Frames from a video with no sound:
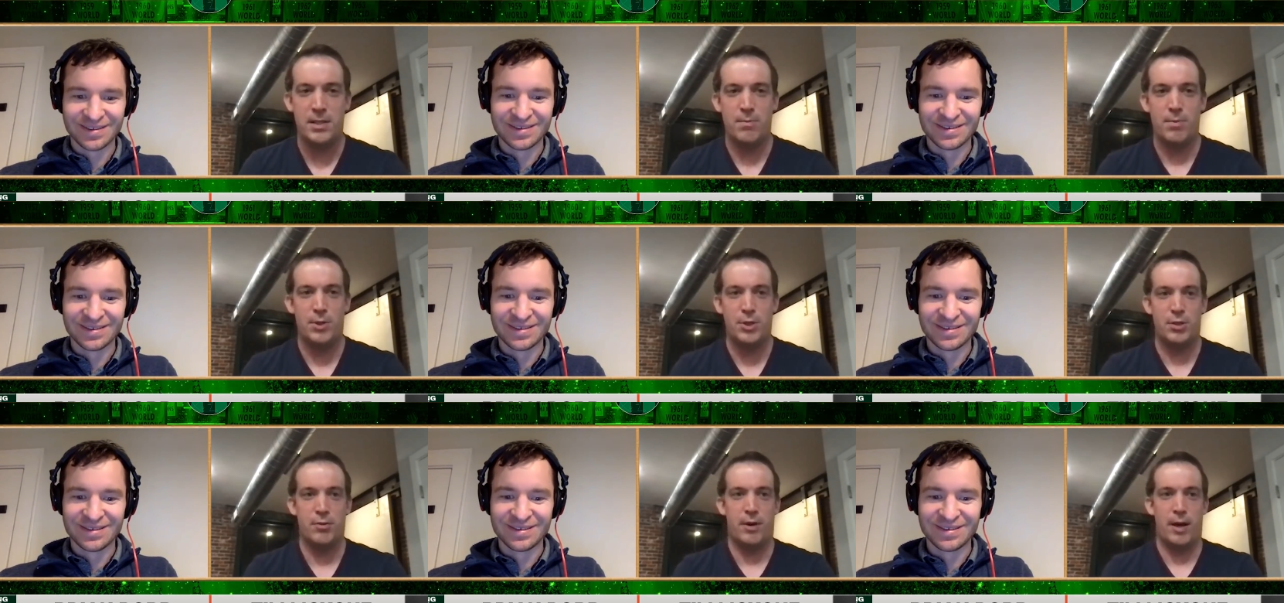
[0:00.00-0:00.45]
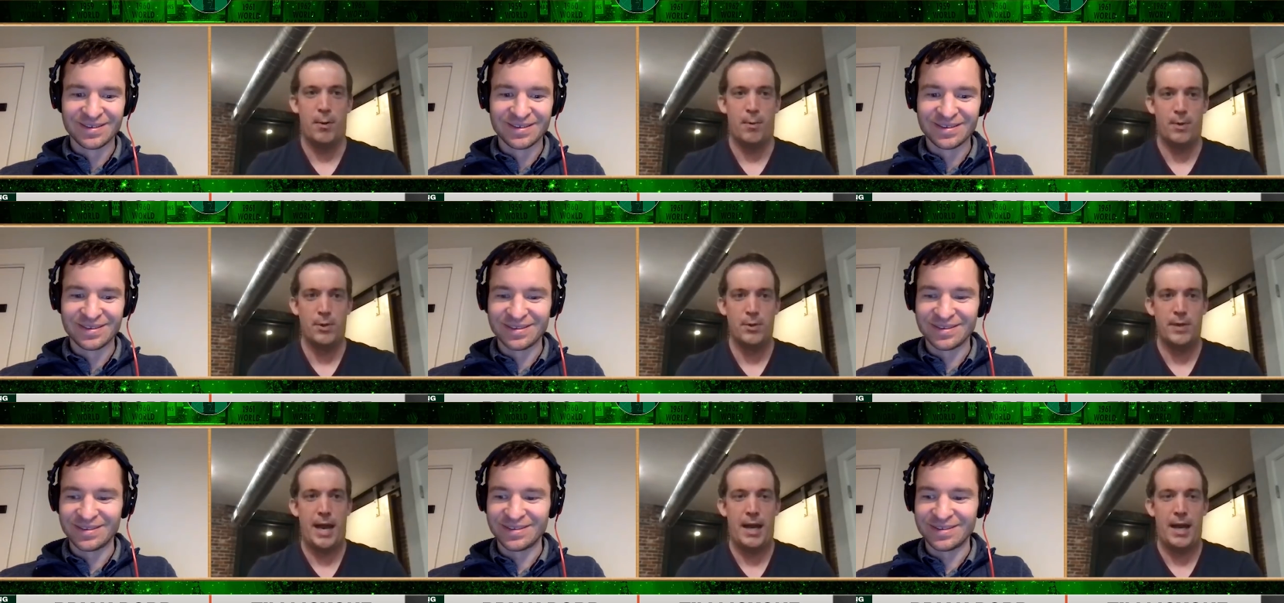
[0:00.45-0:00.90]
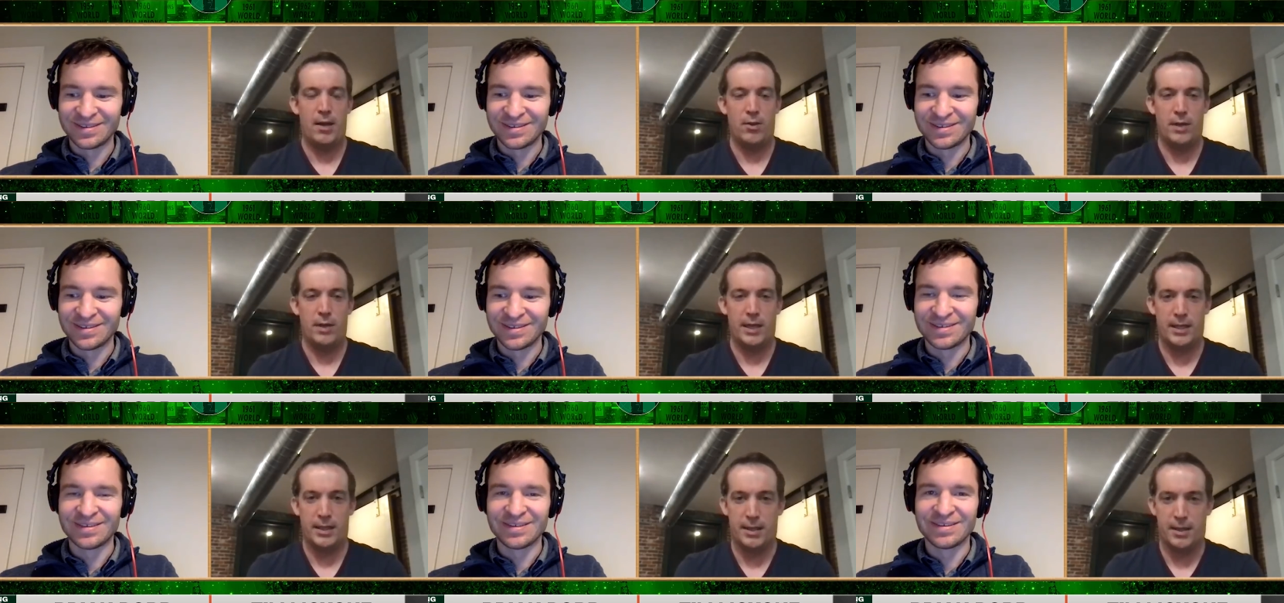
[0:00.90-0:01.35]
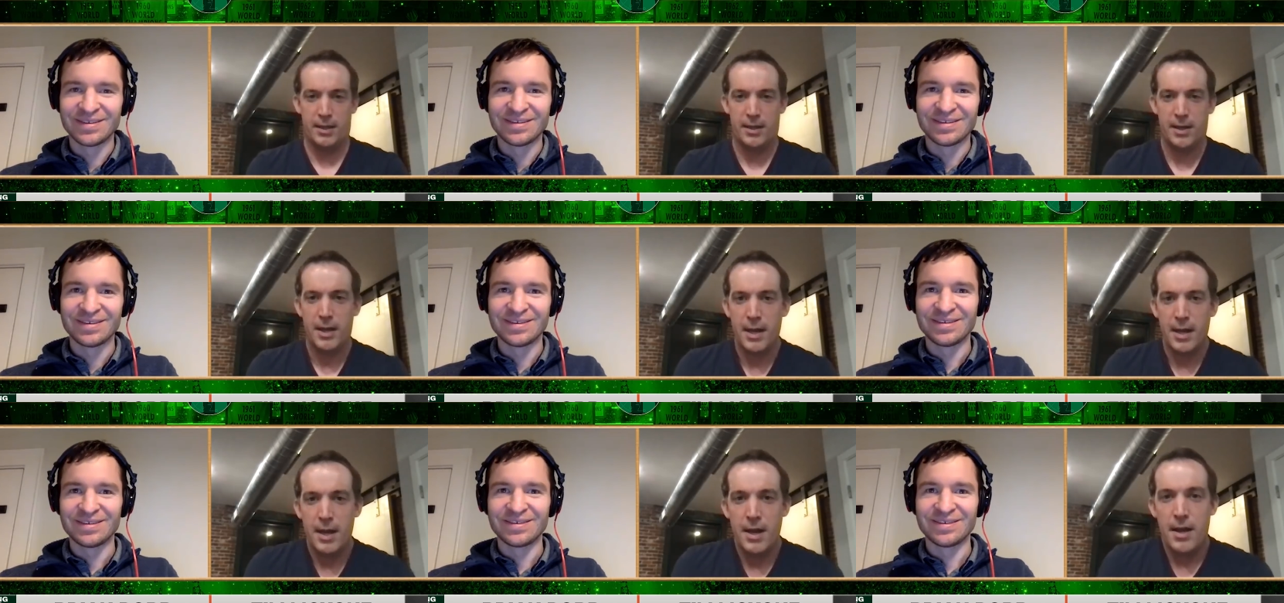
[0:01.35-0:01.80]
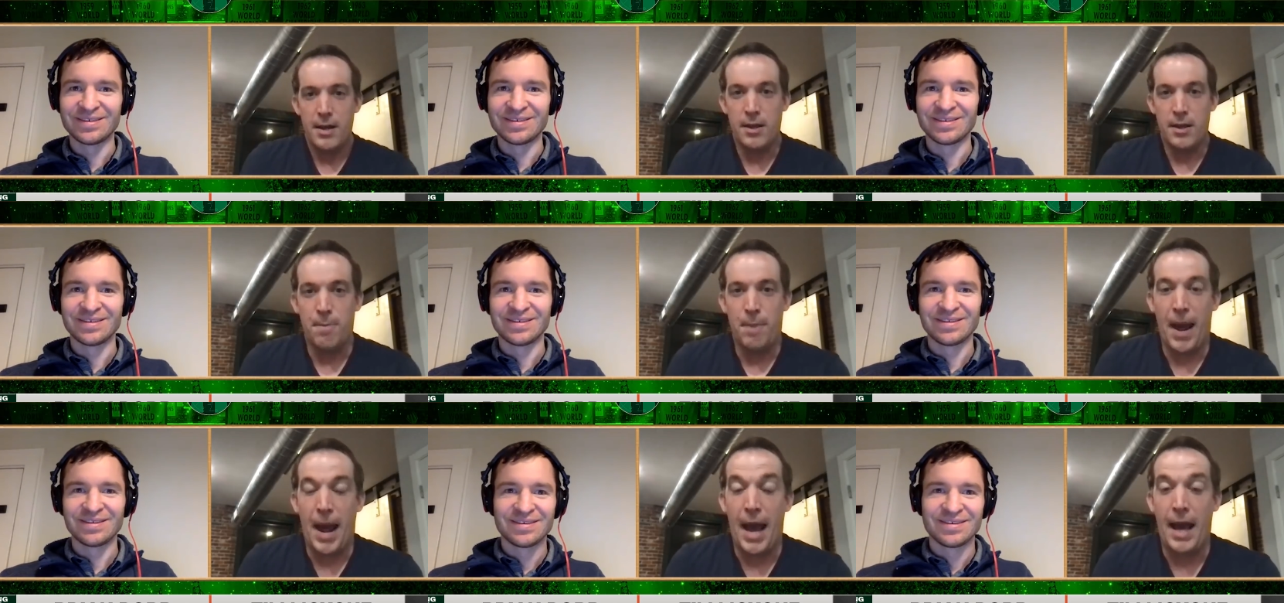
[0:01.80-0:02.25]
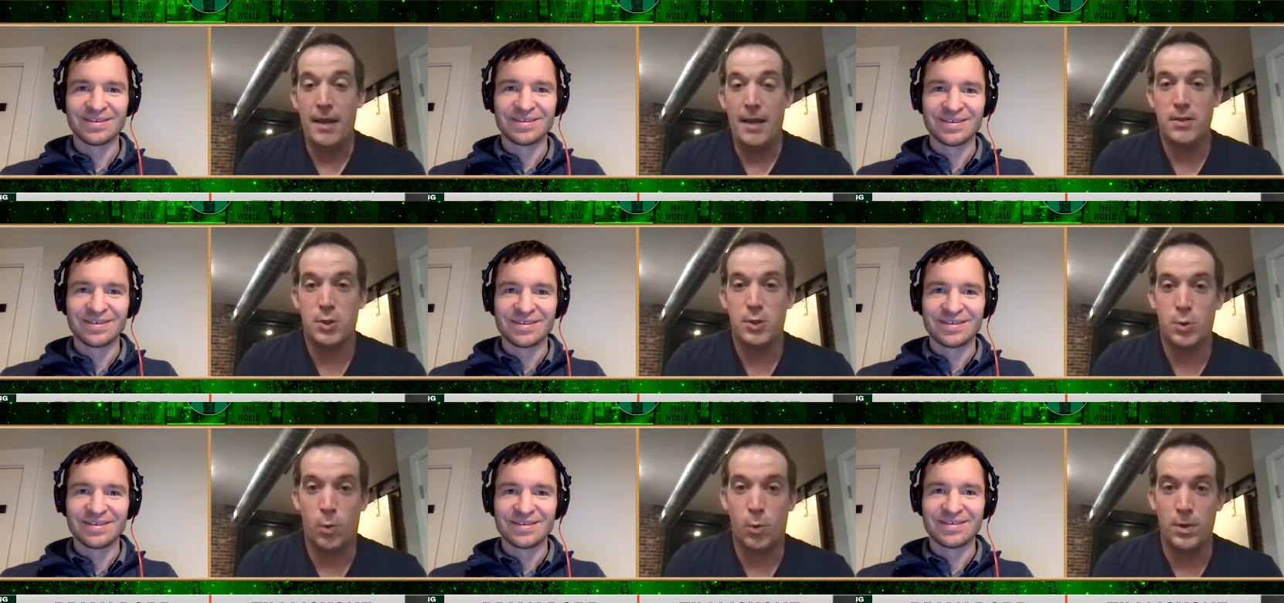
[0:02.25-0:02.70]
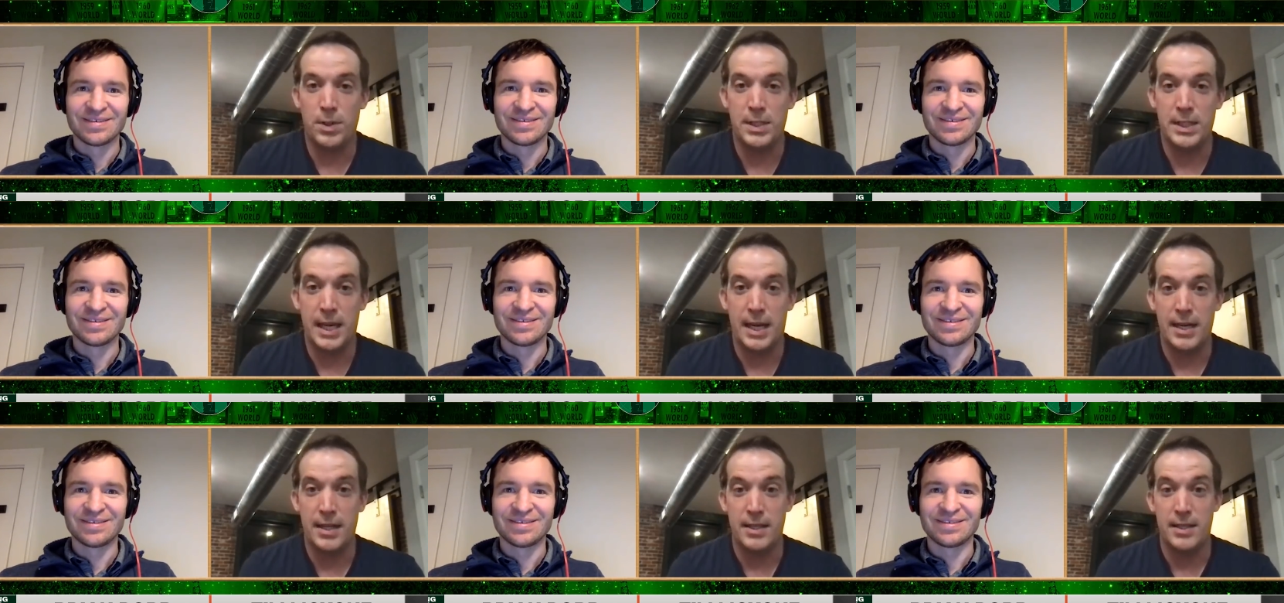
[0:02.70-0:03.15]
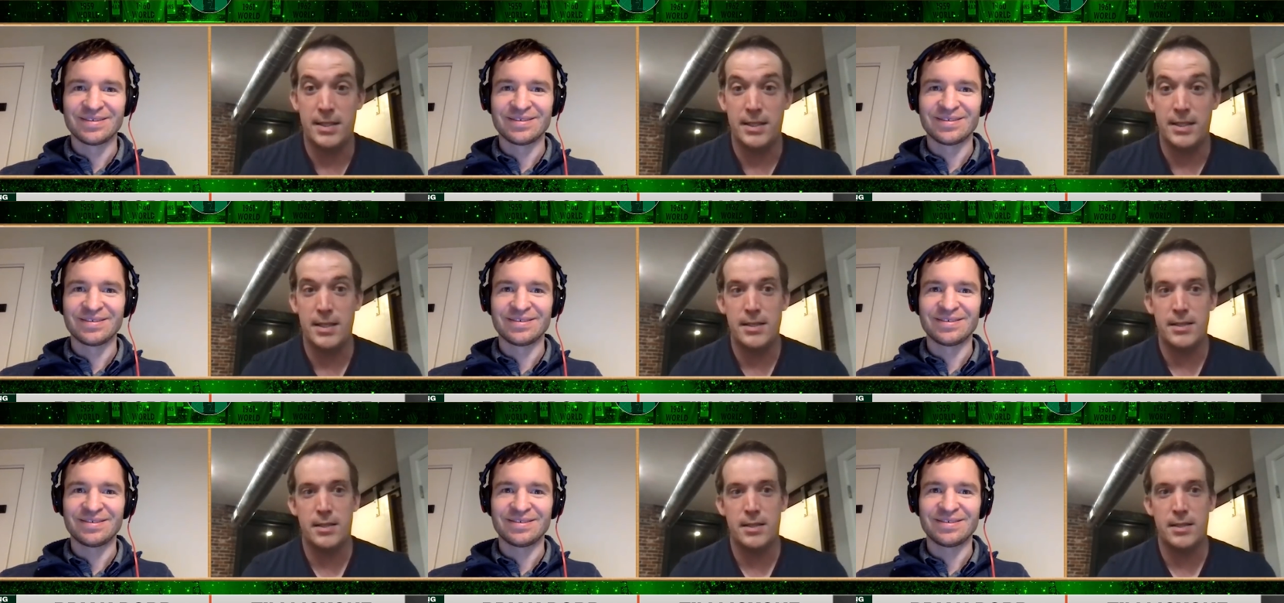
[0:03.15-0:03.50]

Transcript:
Speaker 1: But you're right. When you kind of look at the the paths towards the end of the season,